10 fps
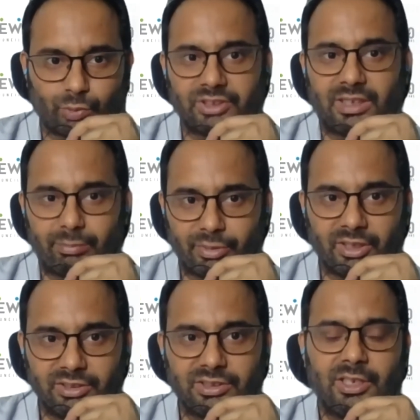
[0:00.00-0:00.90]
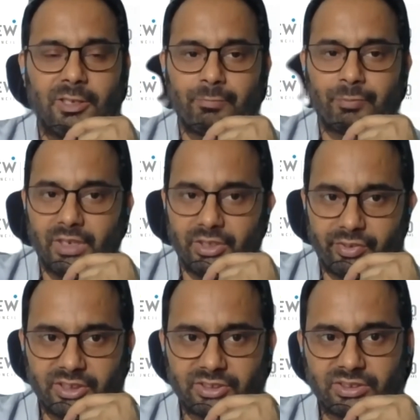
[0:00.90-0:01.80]
what is happening is,
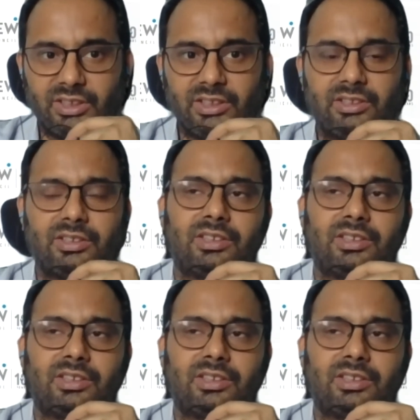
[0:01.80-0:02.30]
traditionally,